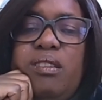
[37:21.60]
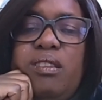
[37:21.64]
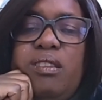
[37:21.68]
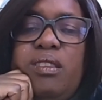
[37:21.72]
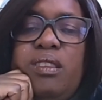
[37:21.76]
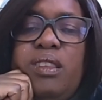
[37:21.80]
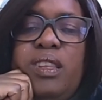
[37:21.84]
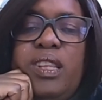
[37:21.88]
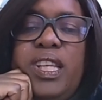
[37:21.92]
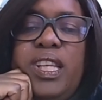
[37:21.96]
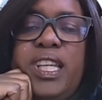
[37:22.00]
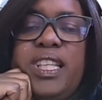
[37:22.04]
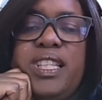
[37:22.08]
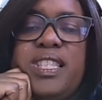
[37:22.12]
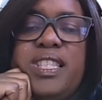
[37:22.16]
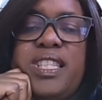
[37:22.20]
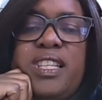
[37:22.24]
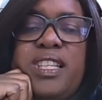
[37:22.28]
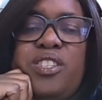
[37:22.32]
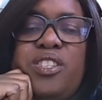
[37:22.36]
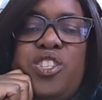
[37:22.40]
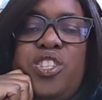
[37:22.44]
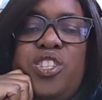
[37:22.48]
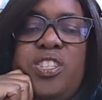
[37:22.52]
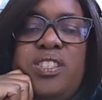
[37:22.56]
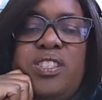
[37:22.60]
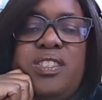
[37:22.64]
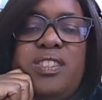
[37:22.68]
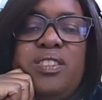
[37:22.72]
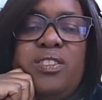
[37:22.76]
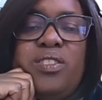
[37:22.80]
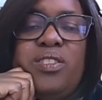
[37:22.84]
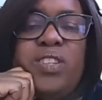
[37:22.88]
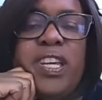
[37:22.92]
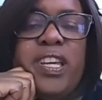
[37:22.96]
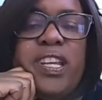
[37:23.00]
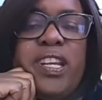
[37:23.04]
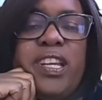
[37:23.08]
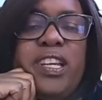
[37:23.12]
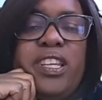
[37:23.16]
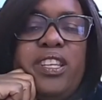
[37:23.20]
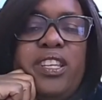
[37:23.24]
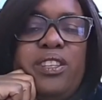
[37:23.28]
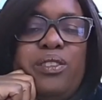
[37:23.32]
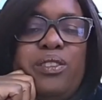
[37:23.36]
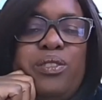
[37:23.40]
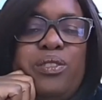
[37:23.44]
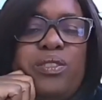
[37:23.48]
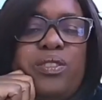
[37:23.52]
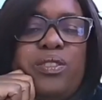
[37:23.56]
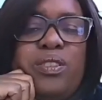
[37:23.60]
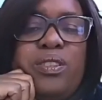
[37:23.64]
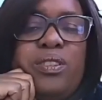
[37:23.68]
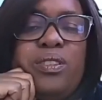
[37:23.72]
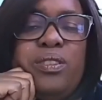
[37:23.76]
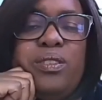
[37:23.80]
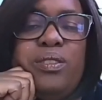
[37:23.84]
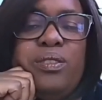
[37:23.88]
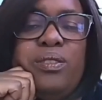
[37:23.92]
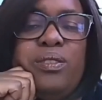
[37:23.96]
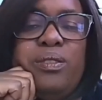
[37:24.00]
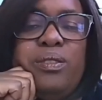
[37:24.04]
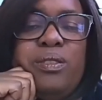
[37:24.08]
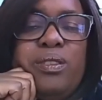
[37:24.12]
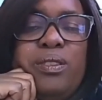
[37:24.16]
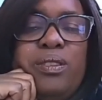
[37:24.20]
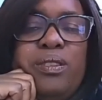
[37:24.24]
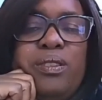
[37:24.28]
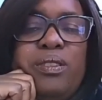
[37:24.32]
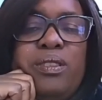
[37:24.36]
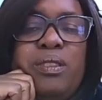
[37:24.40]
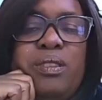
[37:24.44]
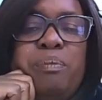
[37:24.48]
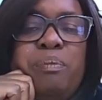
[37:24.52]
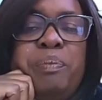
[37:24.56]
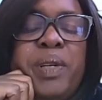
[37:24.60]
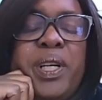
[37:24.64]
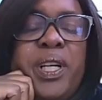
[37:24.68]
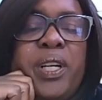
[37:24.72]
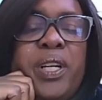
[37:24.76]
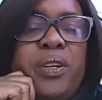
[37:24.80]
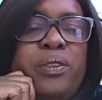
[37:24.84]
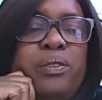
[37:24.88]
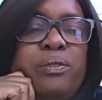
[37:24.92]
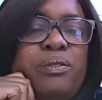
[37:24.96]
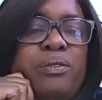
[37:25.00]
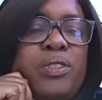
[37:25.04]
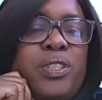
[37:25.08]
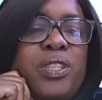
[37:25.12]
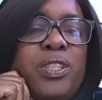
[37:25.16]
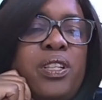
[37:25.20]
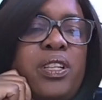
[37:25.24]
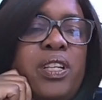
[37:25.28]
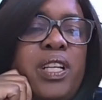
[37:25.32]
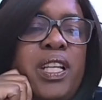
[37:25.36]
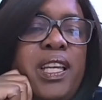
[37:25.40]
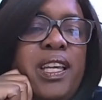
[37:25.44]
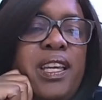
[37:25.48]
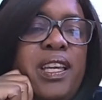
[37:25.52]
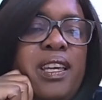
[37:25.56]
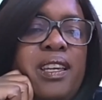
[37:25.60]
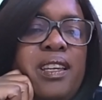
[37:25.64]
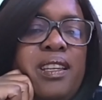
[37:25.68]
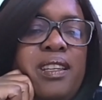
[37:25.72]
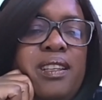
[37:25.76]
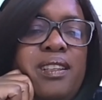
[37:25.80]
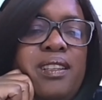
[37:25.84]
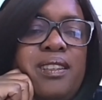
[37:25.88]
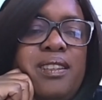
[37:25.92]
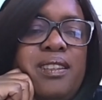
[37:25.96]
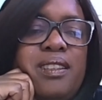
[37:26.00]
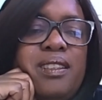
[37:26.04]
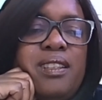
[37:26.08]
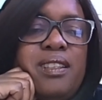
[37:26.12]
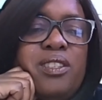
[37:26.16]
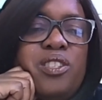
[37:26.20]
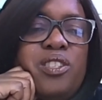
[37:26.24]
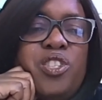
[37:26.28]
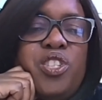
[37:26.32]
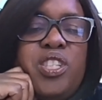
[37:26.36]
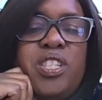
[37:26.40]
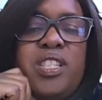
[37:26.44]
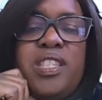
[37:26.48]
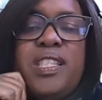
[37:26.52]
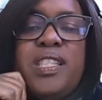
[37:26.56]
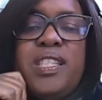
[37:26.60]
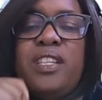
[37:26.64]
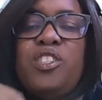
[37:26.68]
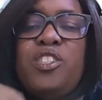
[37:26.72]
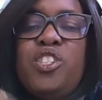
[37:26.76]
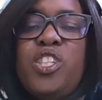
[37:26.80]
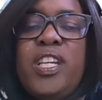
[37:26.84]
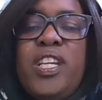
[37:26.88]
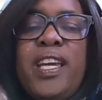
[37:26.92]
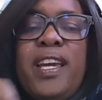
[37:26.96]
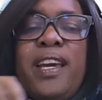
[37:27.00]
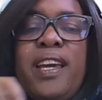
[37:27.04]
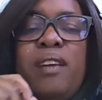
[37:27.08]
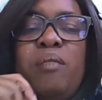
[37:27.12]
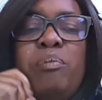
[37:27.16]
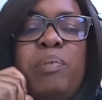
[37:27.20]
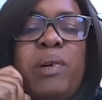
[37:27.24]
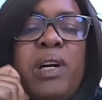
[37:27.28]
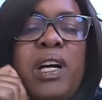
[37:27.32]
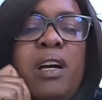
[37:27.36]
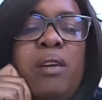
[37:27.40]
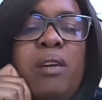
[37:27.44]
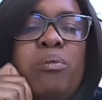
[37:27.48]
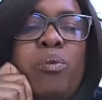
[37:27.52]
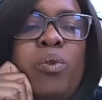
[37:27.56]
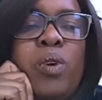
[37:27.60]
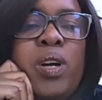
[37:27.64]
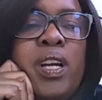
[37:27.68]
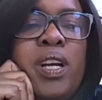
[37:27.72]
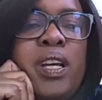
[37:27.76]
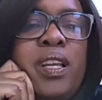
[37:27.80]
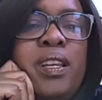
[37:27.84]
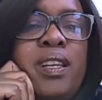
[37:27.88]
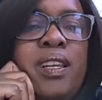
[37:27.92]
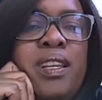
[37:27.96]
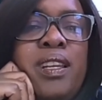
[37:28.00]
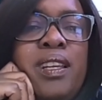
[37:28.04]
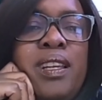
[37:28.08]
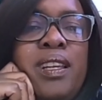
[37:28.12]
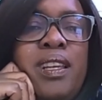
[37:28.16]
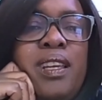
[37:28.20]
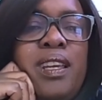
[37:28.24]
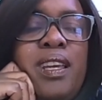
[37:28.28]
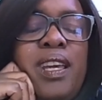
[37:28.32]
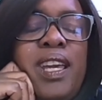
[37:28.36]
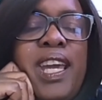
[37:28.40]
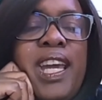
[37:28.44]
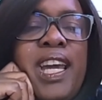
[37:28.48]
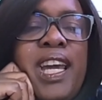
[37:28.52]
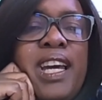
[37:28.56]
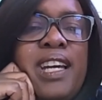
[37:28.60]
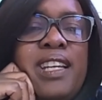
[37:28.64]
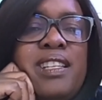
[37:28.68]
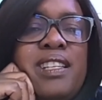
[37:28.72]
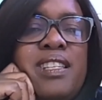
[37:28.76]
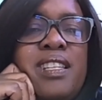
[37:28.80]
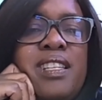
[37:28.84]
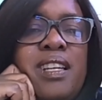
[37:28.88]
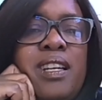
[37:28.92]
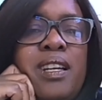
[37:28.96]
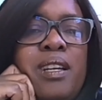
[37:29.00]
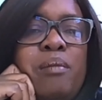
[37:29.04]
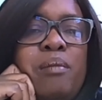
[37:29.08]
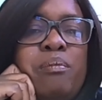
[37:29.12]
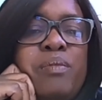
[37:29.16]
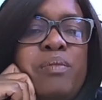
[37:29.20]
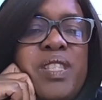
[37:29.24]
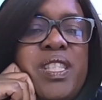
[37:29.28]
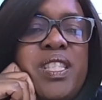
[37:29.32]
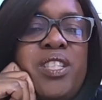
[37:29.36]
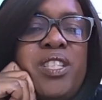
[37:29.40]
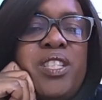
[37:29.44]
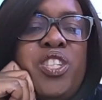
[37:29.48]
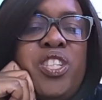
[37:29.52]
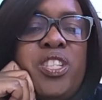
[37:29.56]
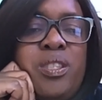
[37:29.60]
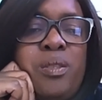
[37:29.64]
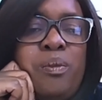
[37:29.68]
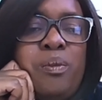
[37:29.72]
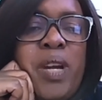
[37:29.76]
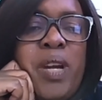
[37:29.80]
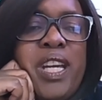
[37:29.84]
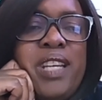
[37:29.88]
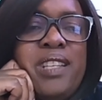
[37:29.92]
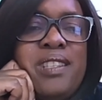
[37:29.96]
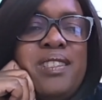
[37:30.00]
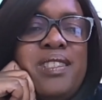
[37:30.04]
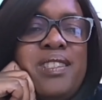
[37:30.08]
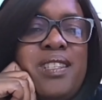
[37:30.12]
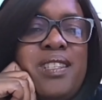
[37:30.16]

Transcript: Lynn says she's still getting used to the bone, turning it, because she said she had bought one at Stitches West.